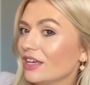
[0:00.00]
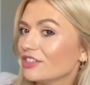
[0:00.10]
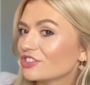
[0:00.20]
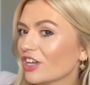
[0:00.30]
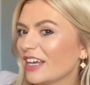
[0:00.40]

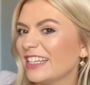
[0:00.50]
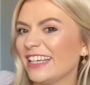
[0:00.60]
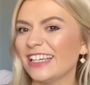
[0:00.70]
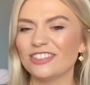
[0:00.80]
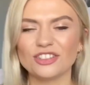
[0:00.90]

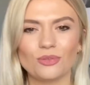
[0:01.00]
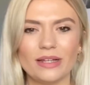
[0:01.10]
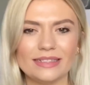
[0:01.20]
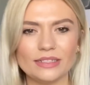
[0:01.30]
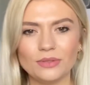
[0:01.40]
shiny and just
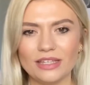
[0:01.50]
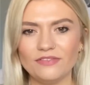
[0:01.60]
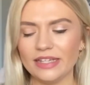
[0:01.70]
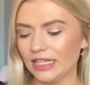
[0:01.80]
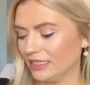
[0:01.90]
quite silky
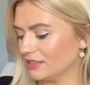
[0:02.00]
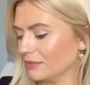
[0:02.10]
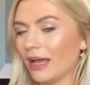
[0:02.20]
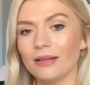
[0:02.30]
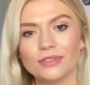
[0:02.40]
feeling. So
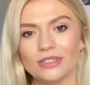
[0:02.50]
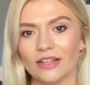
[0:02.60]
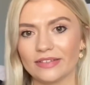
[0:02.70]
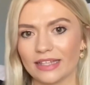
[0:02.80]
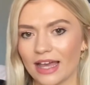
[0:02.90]
I'm absolutely
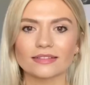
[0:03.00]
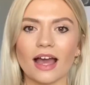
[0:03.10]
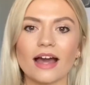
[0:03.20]
loving that.